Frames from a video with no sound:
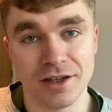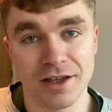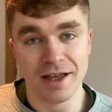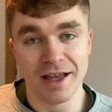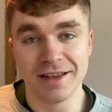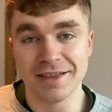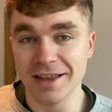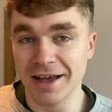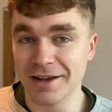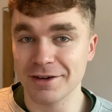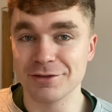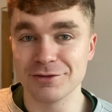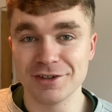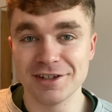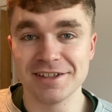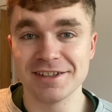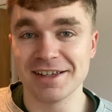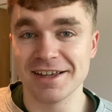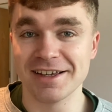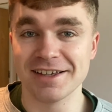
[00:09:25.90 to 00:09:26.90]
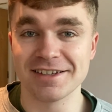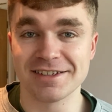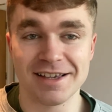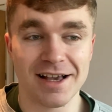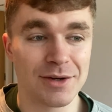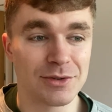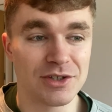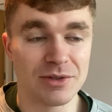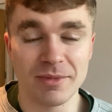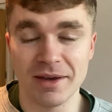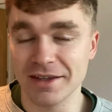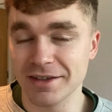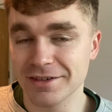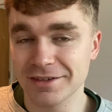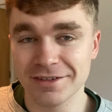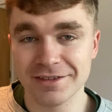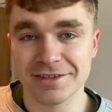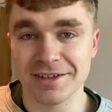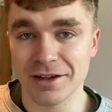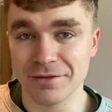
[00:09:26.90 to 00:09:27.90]
And that really is how you make
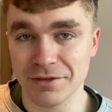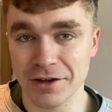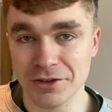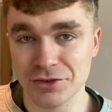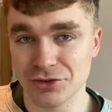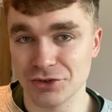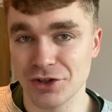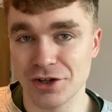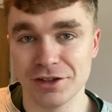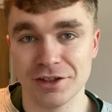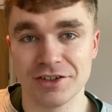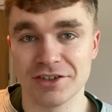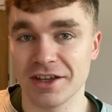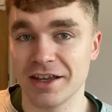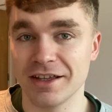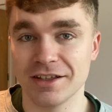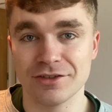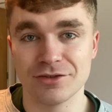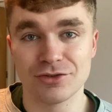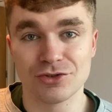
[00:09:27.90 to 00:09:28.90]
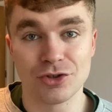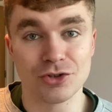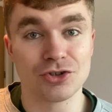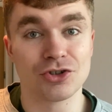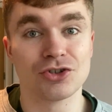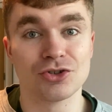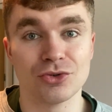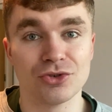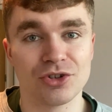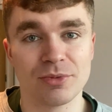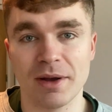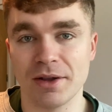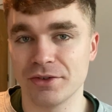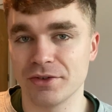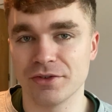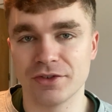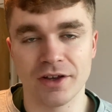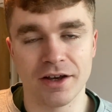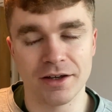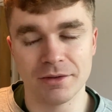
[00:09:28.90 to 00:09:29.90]
$10,000 in such a short amount
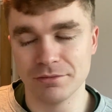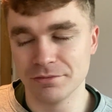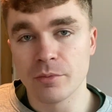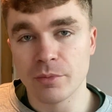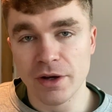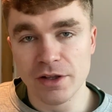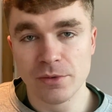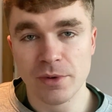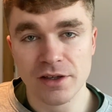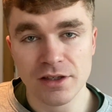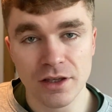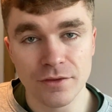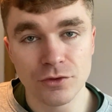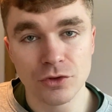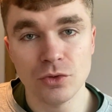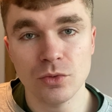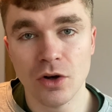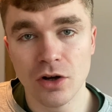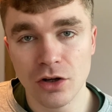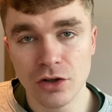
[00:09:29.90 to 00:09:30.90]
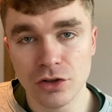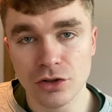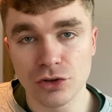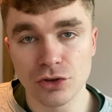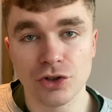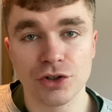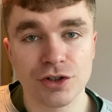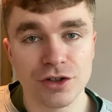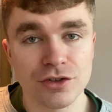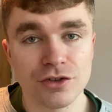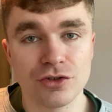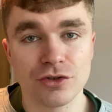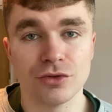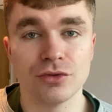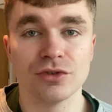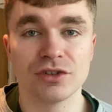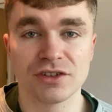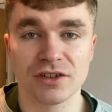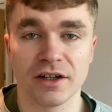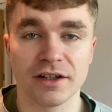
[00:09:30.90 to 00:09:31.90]
of time. By the way, if you are looking to
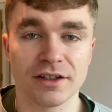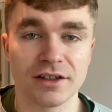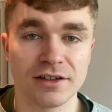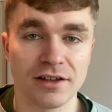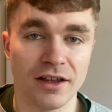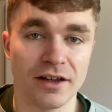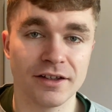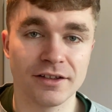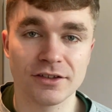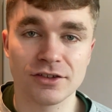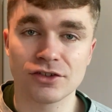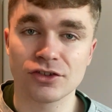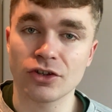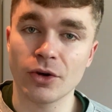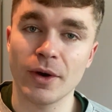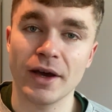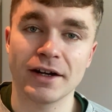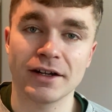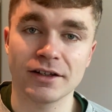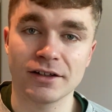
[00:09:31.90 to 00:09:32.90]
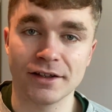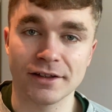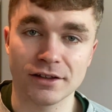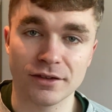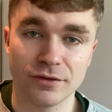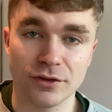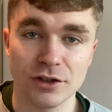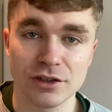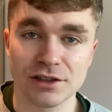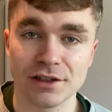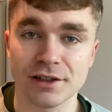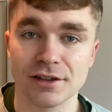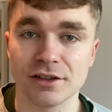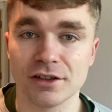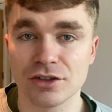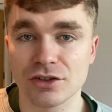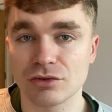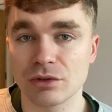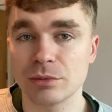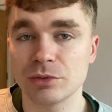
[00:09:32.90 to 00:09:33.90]
sign clients, go ahead and click the first link in the
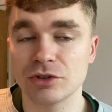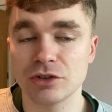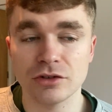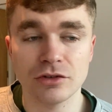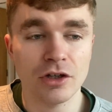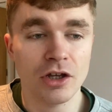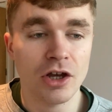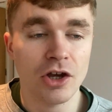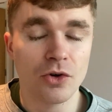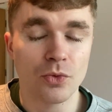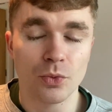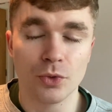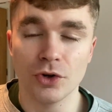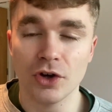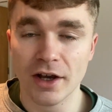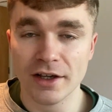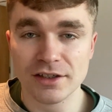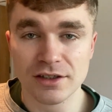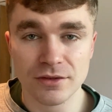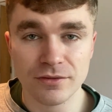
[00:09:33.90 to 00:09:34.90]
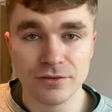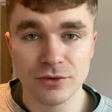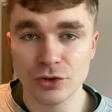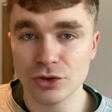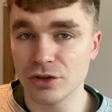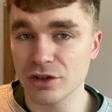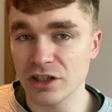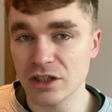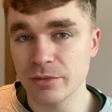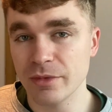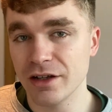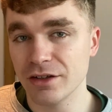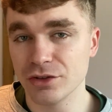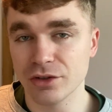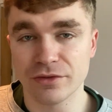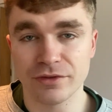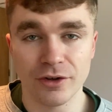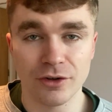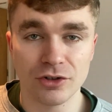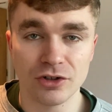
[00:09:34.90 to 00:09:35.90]
description. We're not asking for your email, your
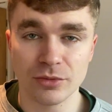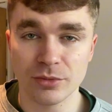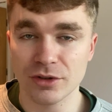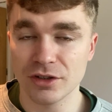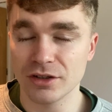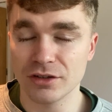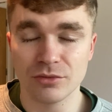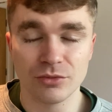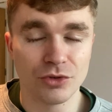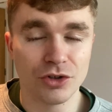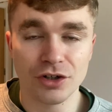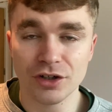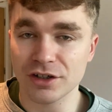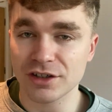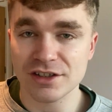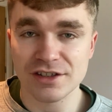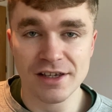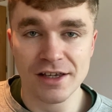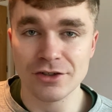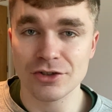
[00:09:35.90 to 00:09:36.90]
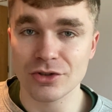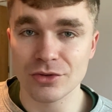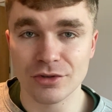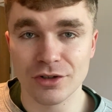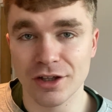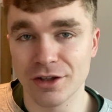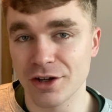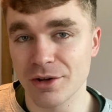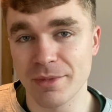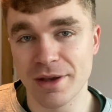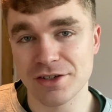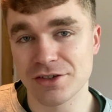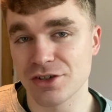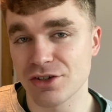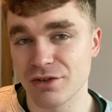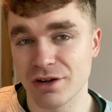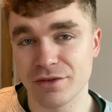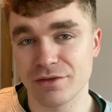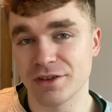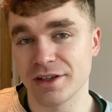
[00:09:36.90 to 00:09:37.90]
phone number. We're not going to send you a lot of messages or
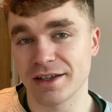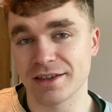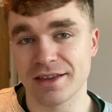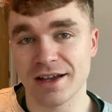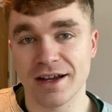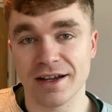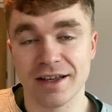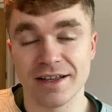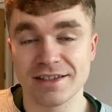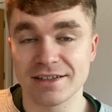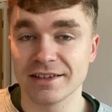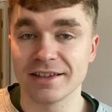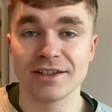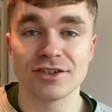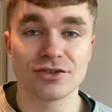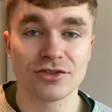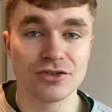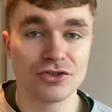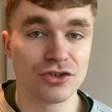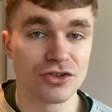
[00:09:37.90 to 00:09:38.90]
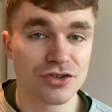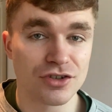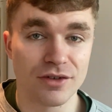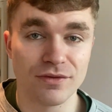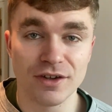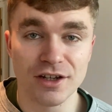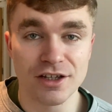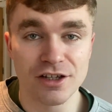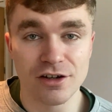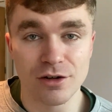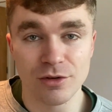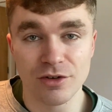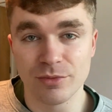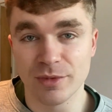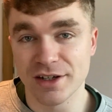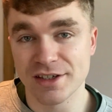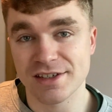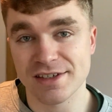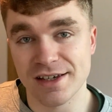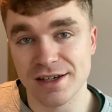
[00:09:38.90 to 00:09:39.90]
anything like that. It's literally just a video of
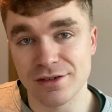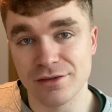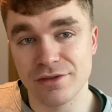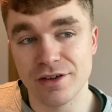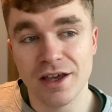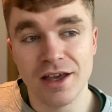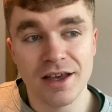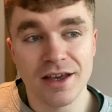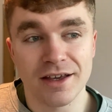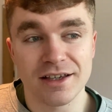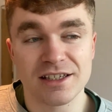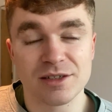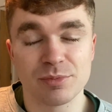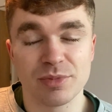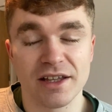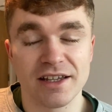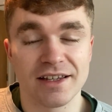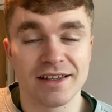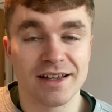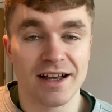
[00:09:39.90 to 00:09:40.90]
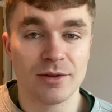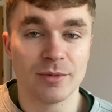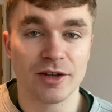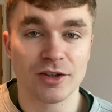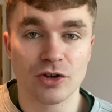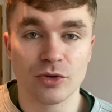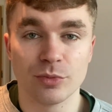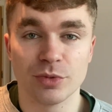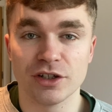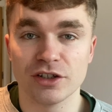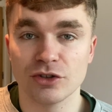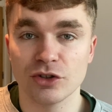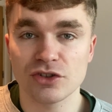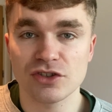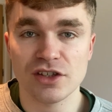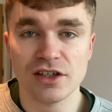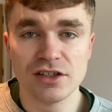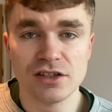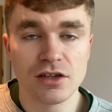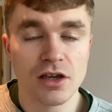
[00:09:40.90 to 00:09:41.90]
myself explaining how my company does
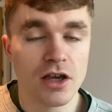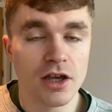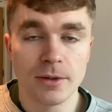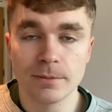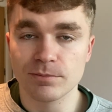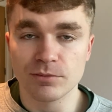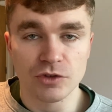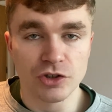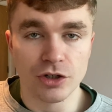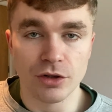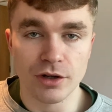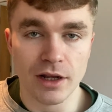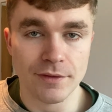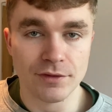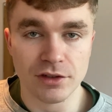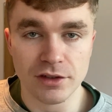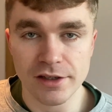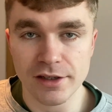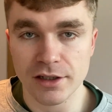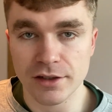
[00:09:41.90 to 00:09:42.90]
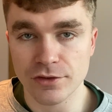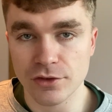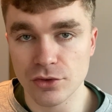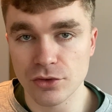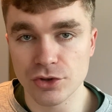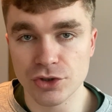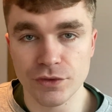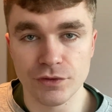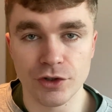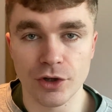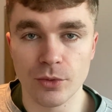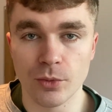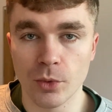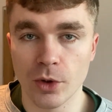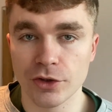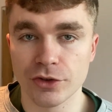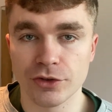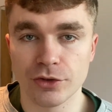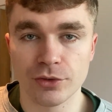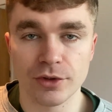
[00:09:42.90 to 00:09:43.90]
this. You don't have to click it, of course, if you don't
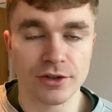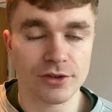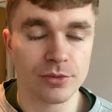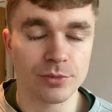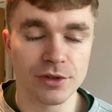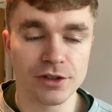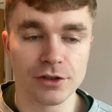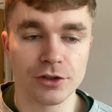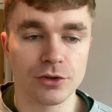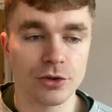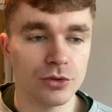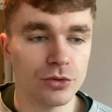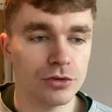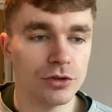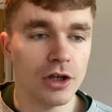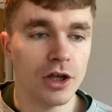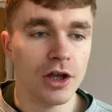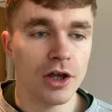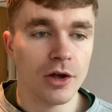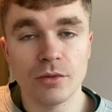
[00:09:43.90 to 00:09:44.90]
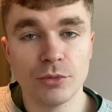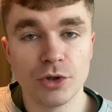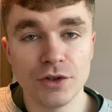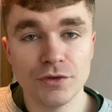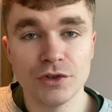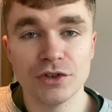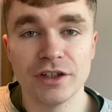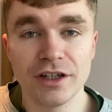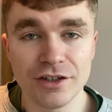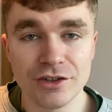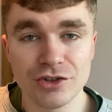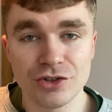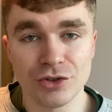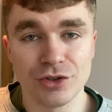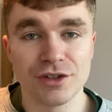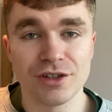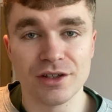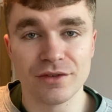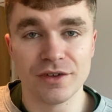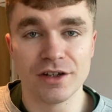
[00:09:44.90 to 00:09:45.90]
want to. That's completely cool. But if you did
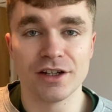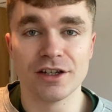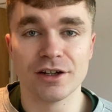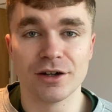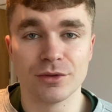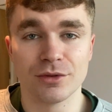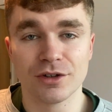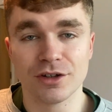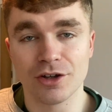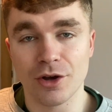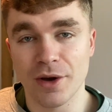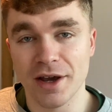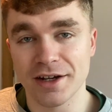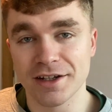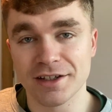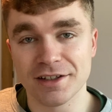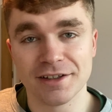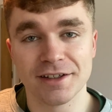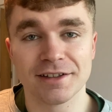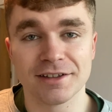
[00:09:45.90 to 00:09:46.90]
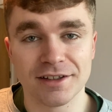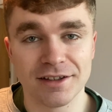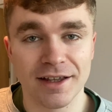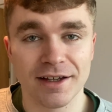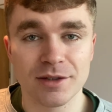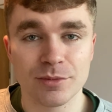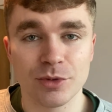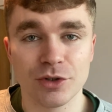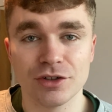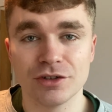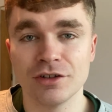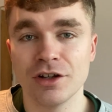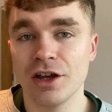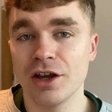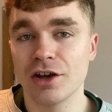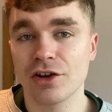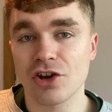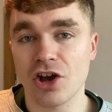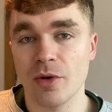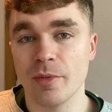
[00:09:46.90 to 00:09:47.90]
enjoy the video, go ahead and click the like button,
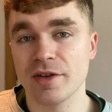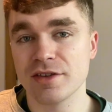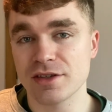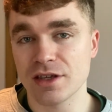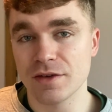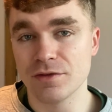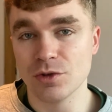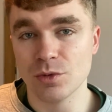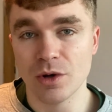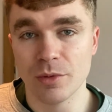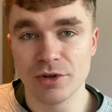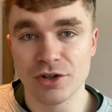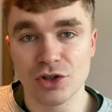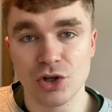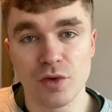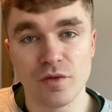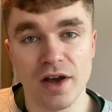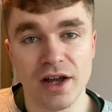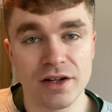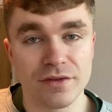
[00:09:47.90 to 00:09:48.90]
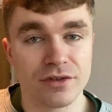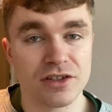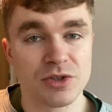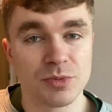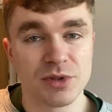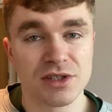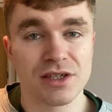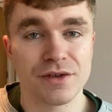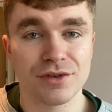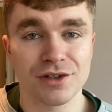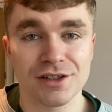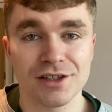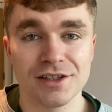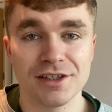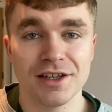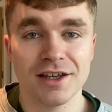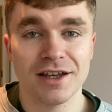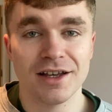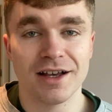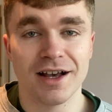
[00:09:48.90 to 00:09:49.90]
comment if you want me to cover anything specifically,
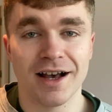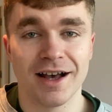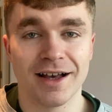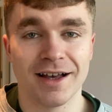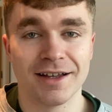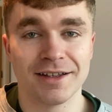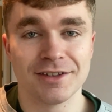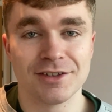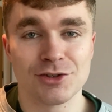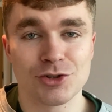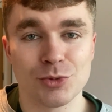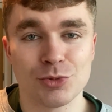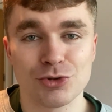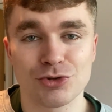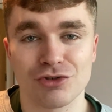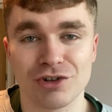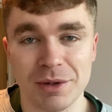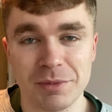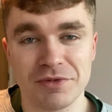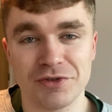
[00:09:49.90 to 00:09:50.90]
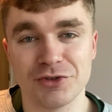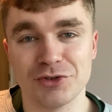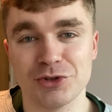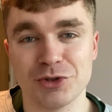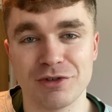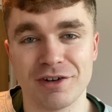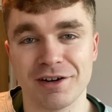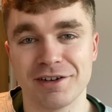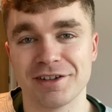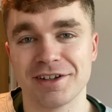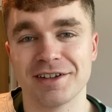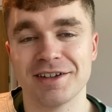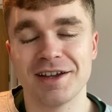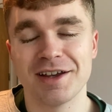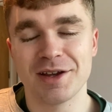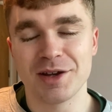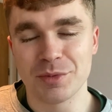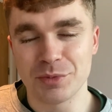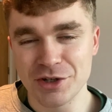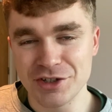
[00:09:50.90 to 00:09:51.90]
and subscribe if you're new around here.
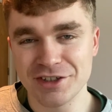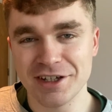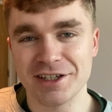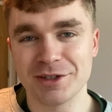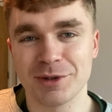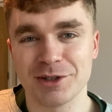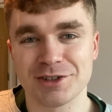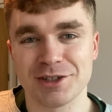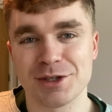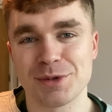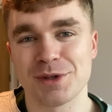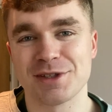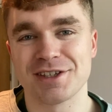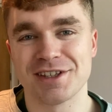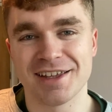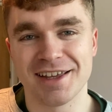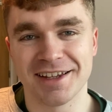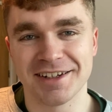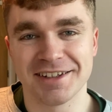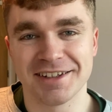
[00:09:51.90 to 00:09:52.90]
Appreciate you watching this one to the end.